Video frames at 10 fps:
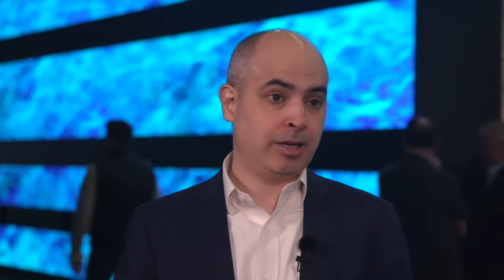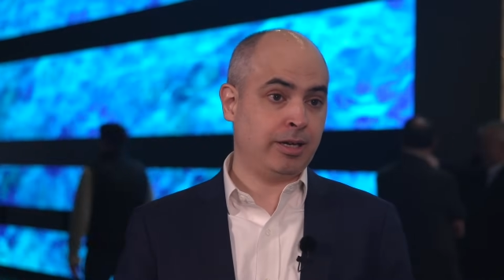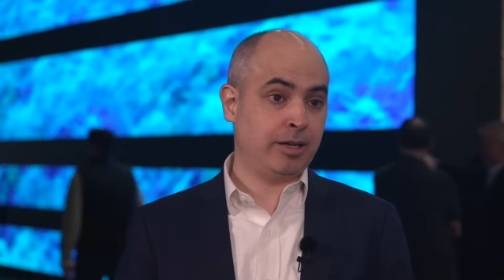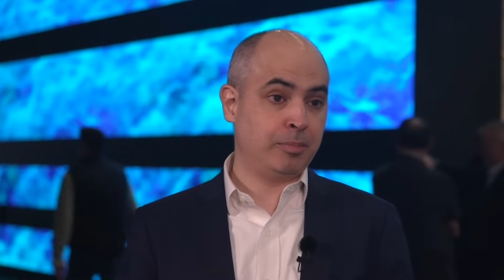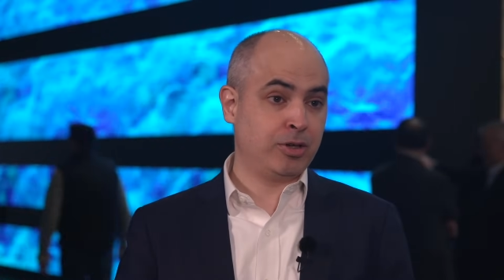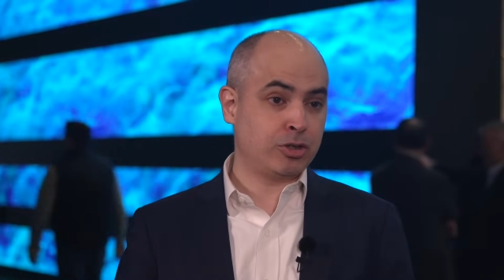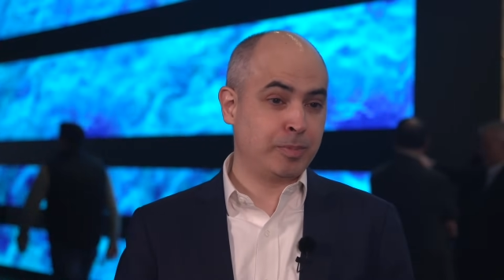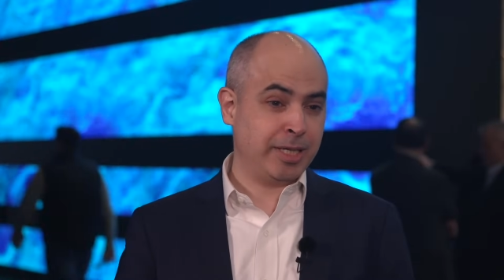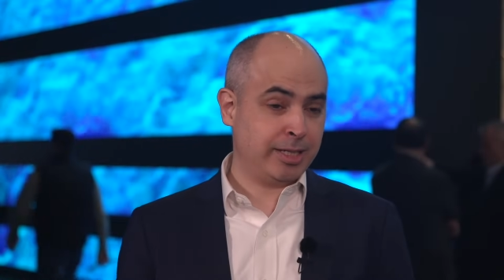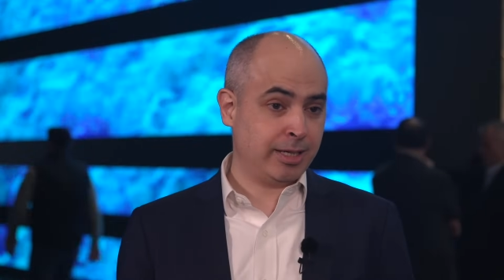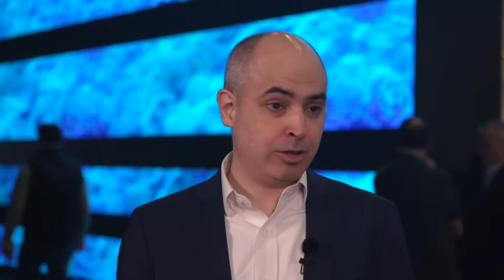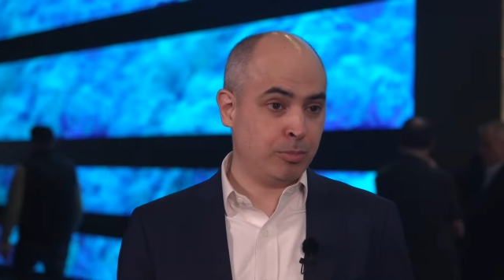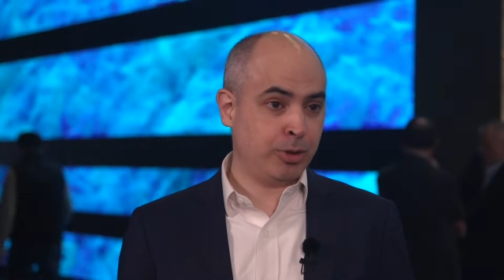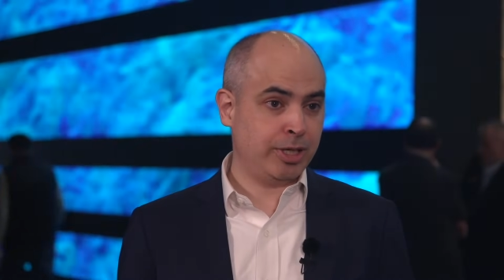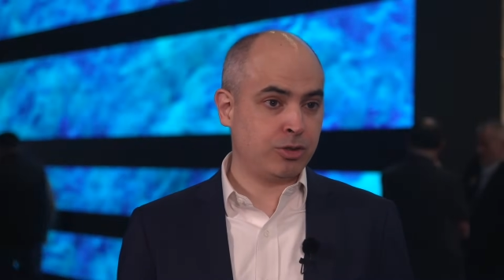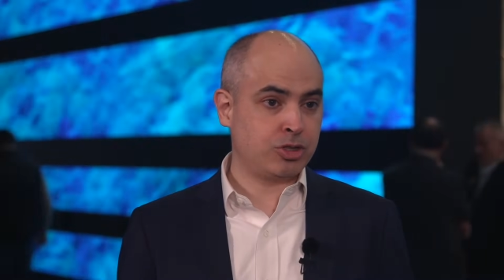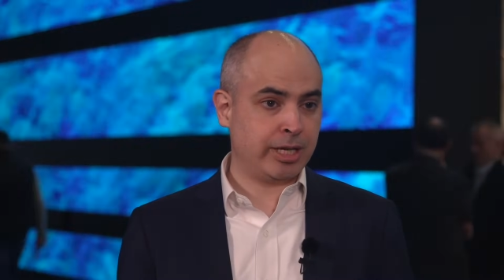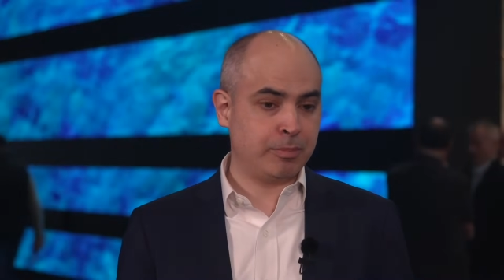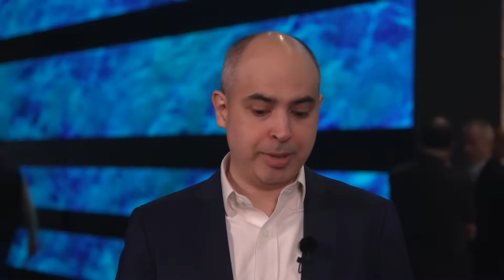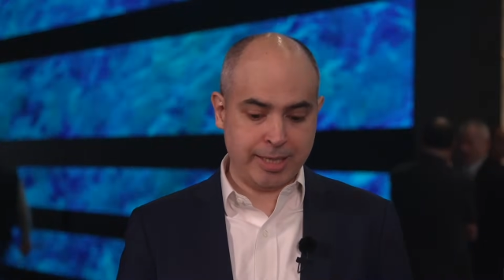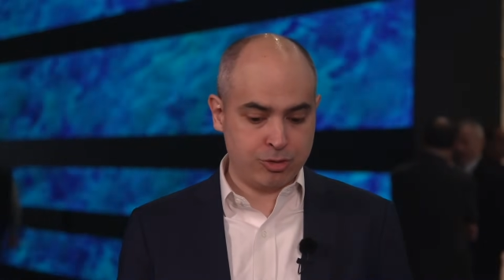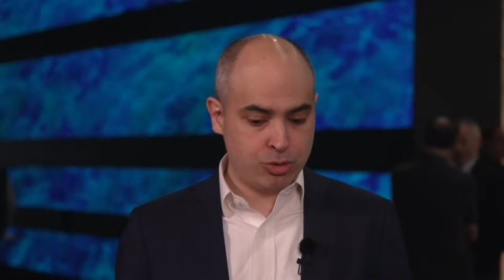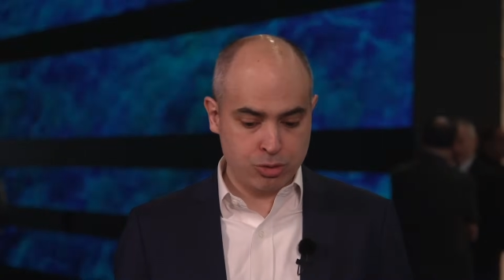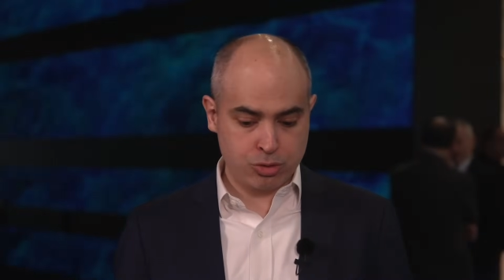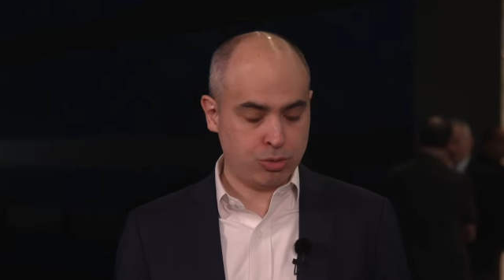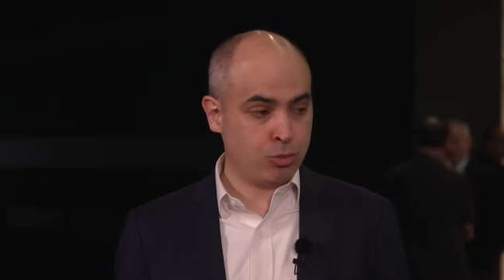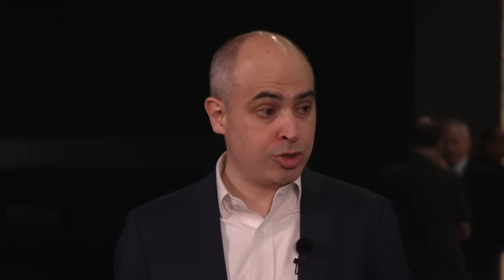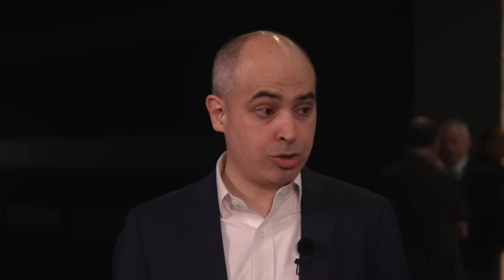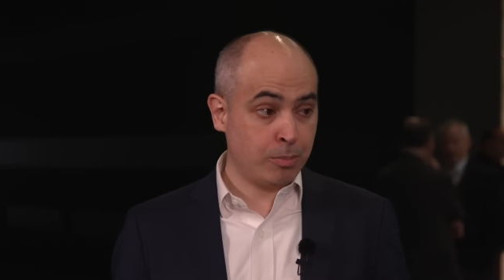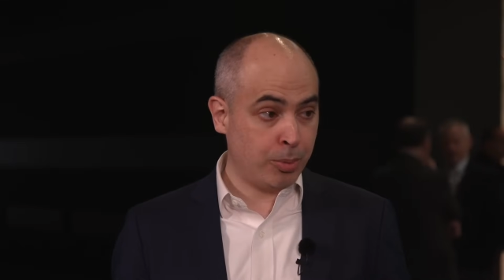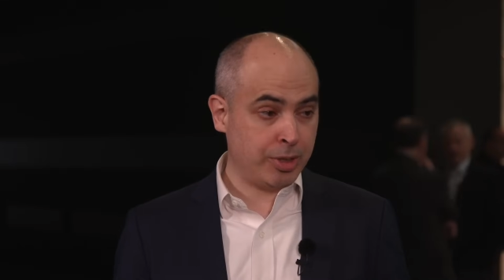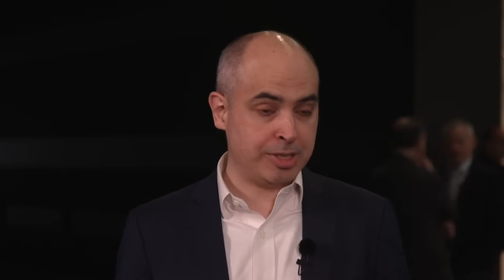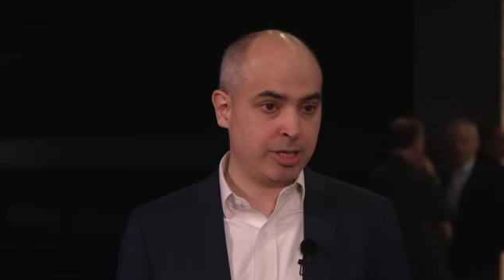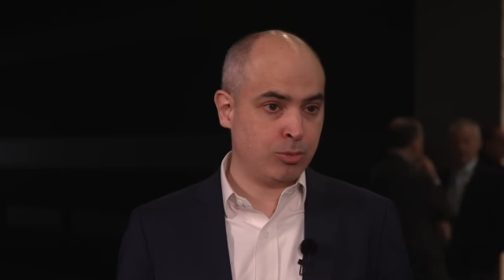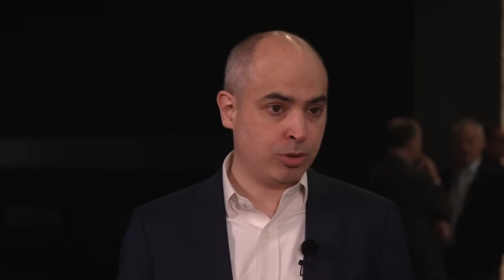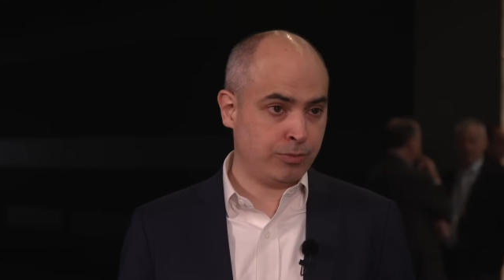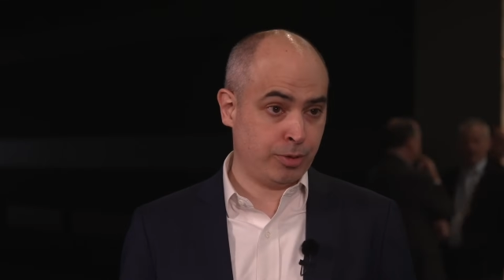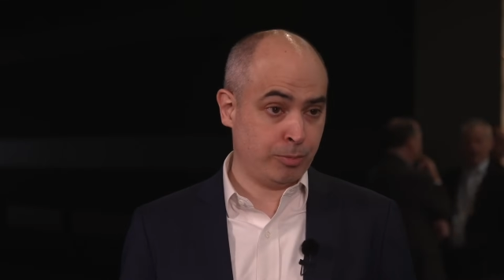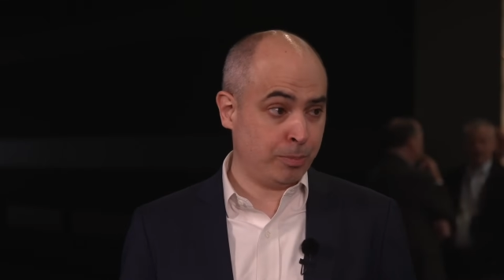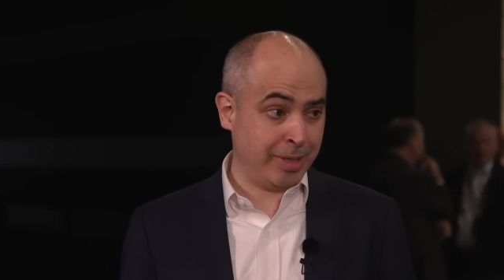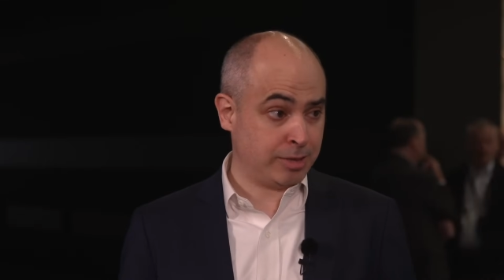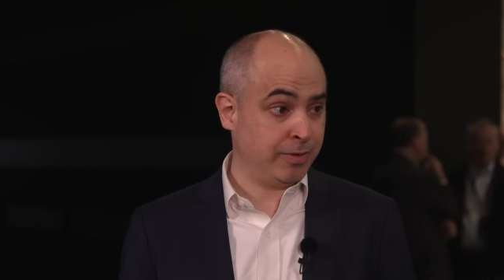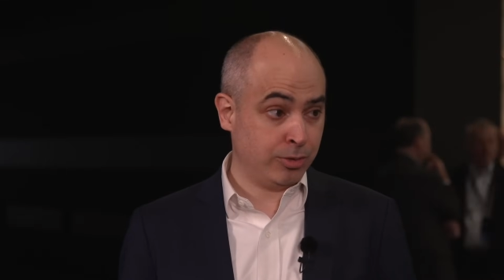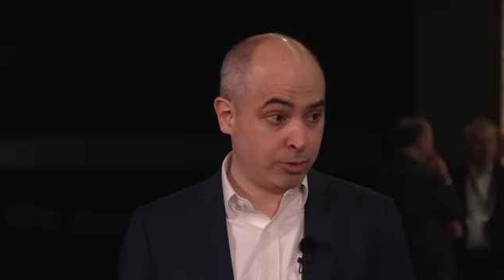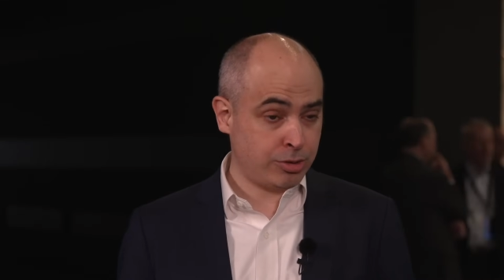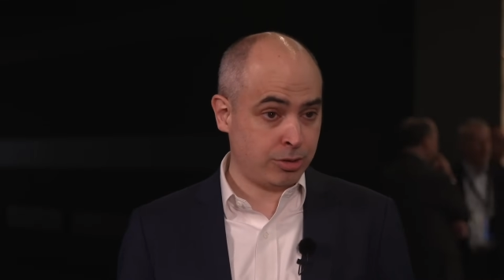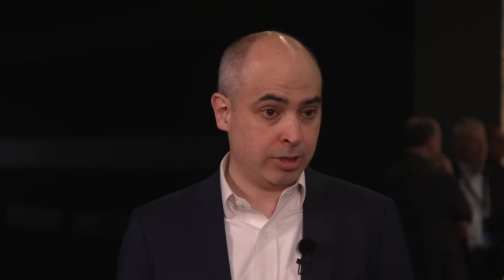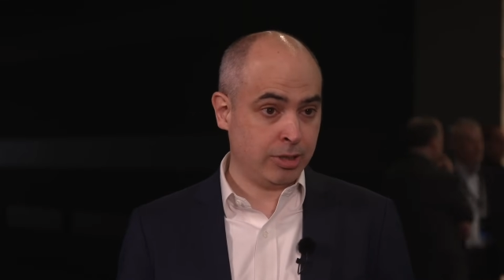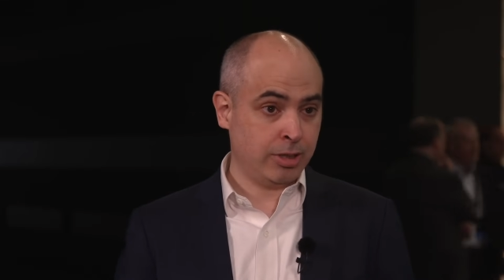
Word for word: uh, because basically operators can pick and choose which components they want from the best vendors.